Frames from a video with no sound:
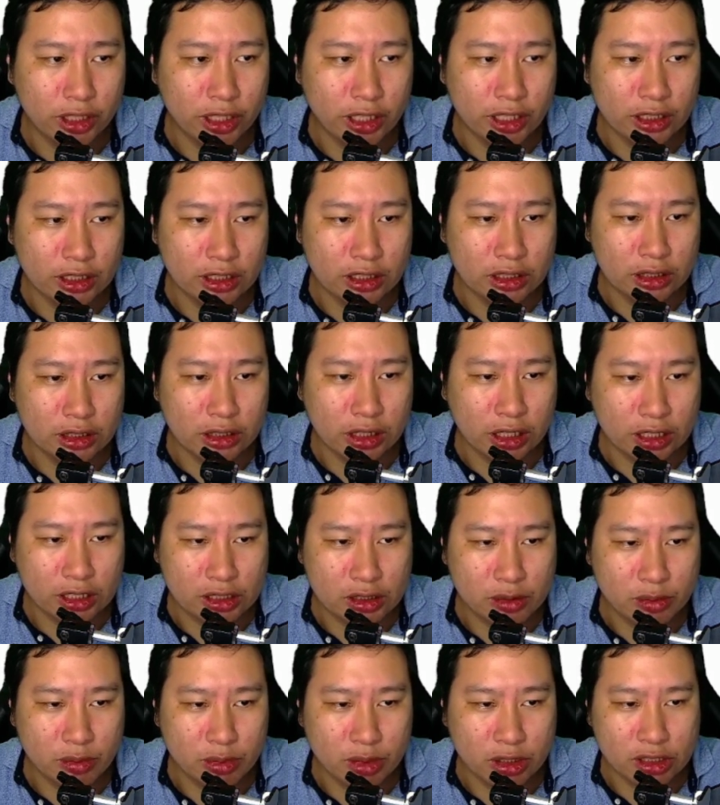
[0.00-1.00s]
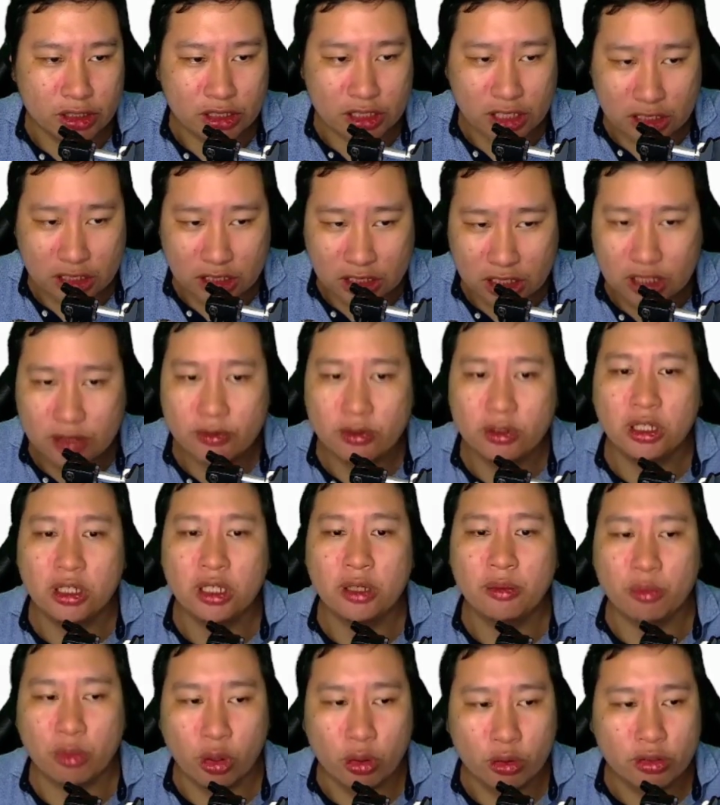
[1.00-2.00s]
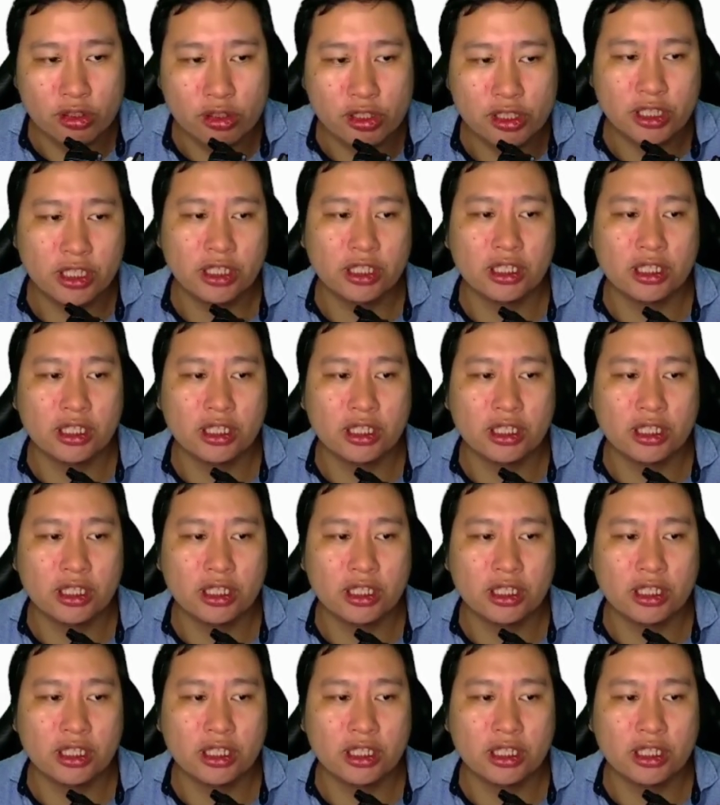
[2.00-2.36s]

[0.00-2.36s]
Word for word: it has been successfully posted